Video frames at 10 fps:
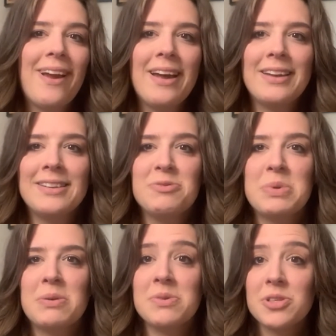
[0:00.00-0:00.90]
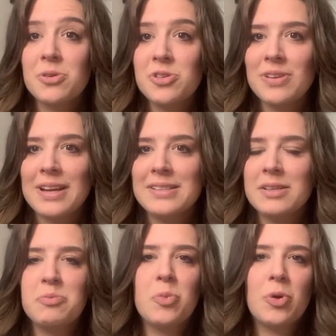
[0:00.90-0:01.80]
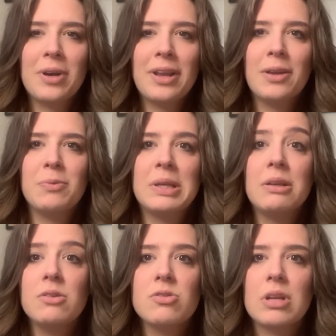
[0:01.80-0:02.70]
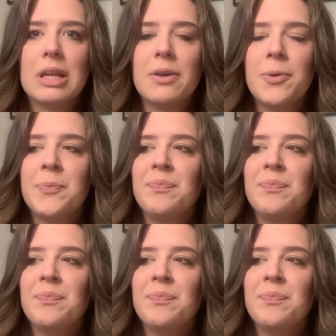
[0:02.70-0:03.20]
and we were socializing more than we usually.